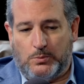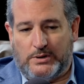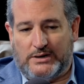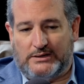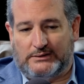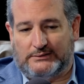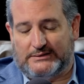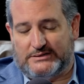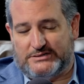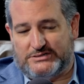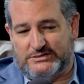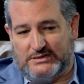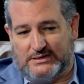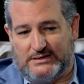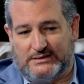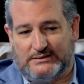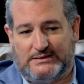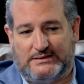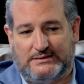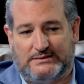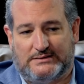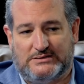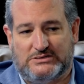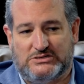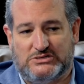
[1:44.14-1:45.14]
Well, listen,
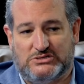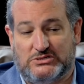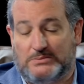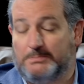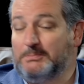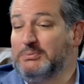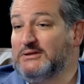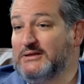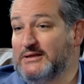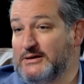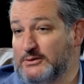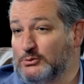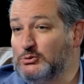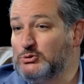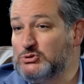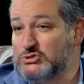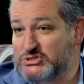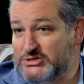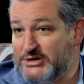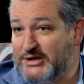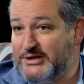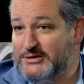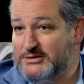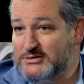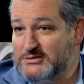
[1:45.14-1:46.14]
this is a political
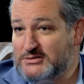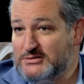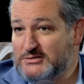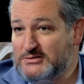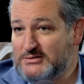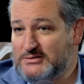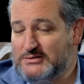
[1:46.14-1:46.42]
stunt.